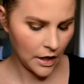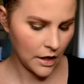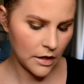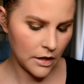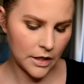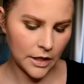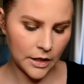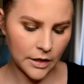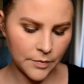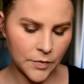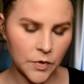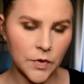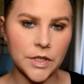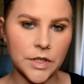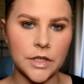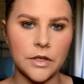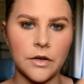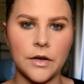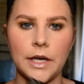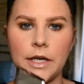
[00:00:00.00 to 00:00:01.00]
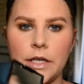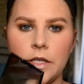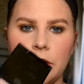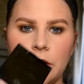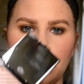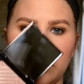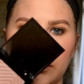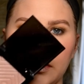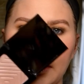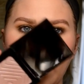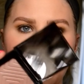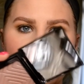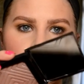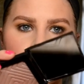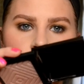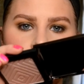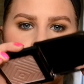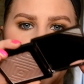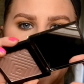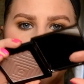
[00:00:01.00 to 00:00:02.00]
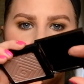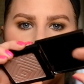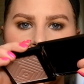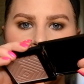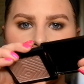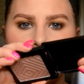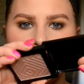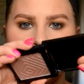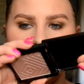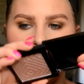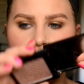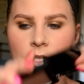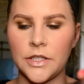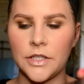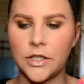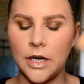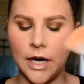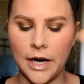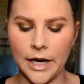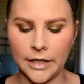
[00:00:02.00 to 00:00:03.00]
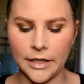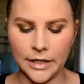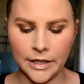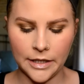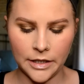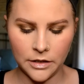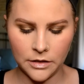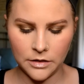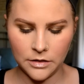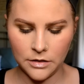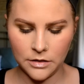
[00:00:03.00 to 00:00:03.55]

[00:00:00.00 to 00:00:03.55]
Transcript: think I'm going to go ahead and do Lust, Makeup Geek's Luster Highlight.